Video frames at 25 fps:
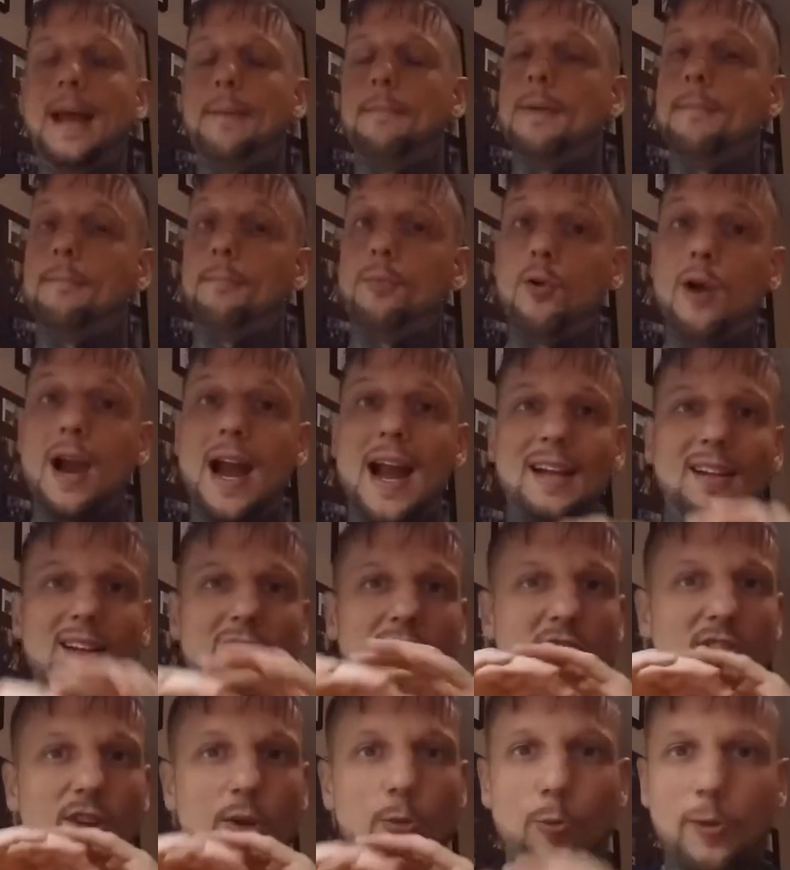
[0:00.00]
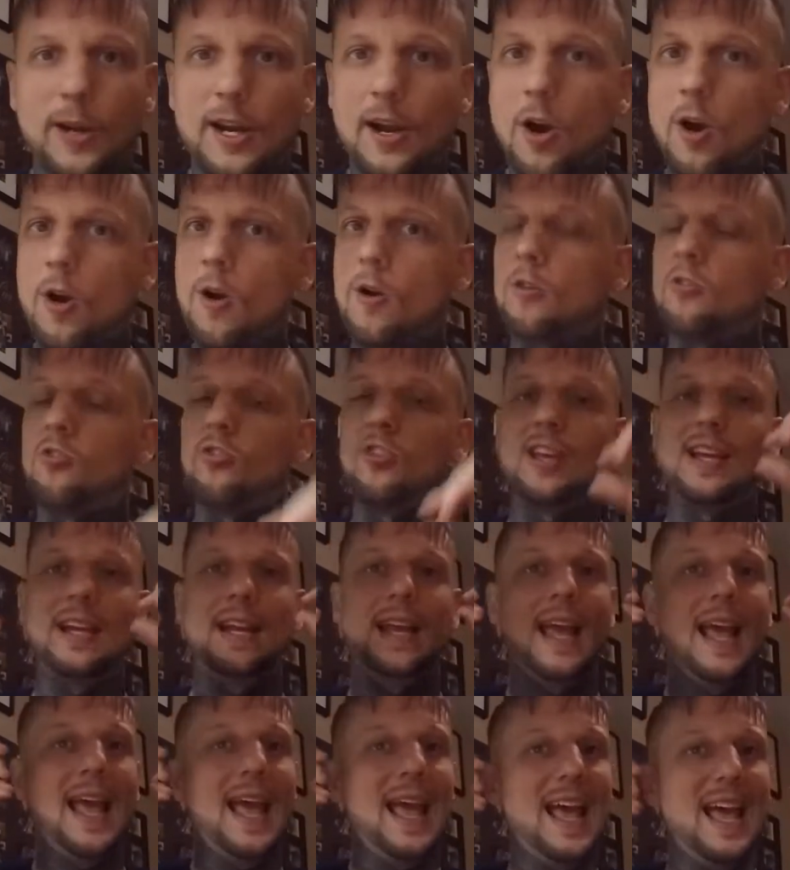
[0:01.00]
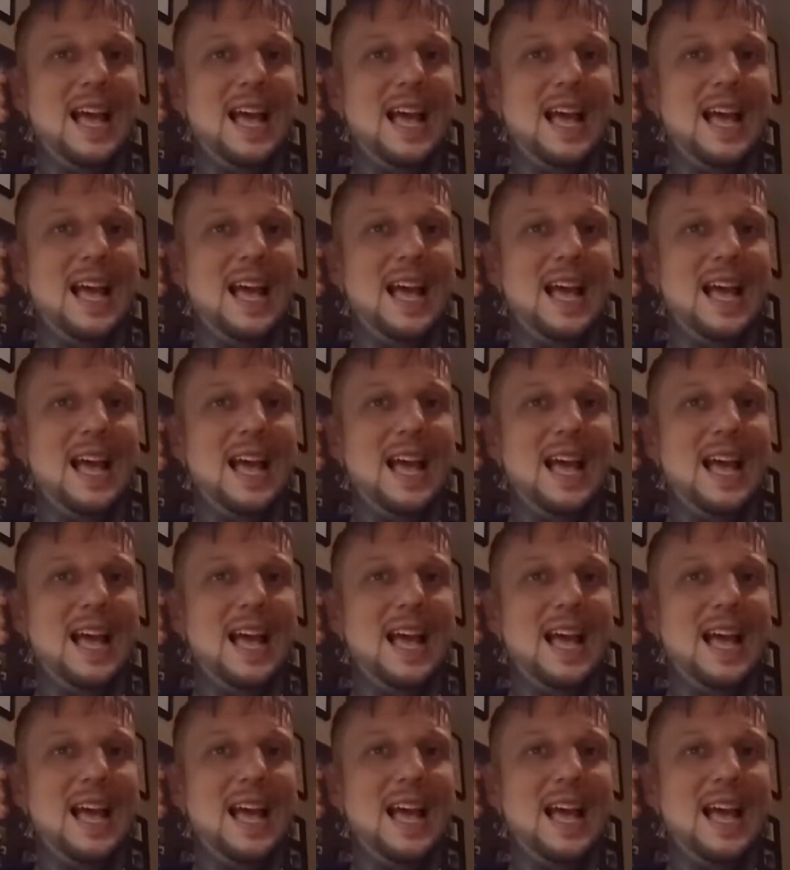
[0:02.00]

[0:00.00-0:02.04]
I've been practicing, rehearsing,